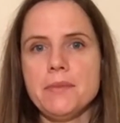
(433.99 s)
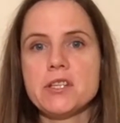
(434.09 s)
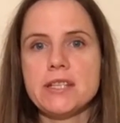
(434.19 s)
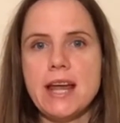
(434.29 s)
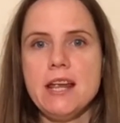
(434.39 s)

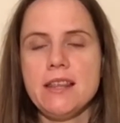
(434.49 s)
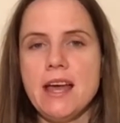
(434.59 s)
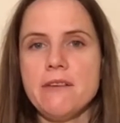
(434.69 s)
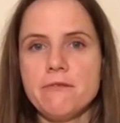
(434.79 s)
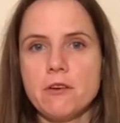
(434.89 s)
stay
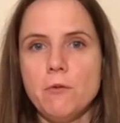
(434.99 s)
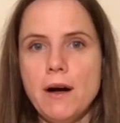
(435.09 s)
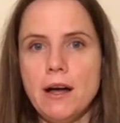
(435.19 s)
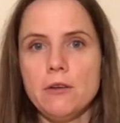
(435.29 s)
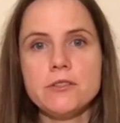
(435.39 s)
there for a
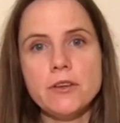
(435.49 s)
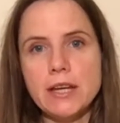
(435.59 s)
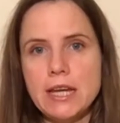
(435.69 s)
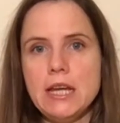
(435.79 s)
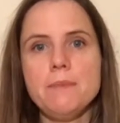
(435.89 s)
while to
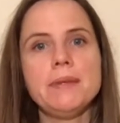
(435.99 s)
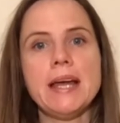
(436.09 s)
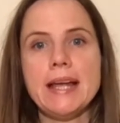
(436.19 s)
keep the